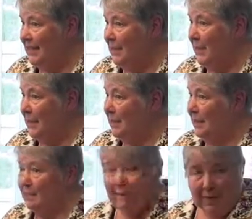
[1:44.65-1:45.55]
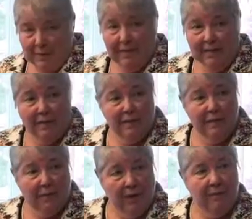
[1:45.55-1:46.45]
So that was kind of a
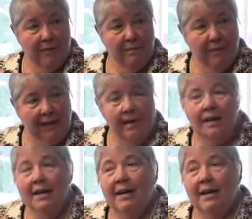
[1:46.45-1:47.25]
surprise to me.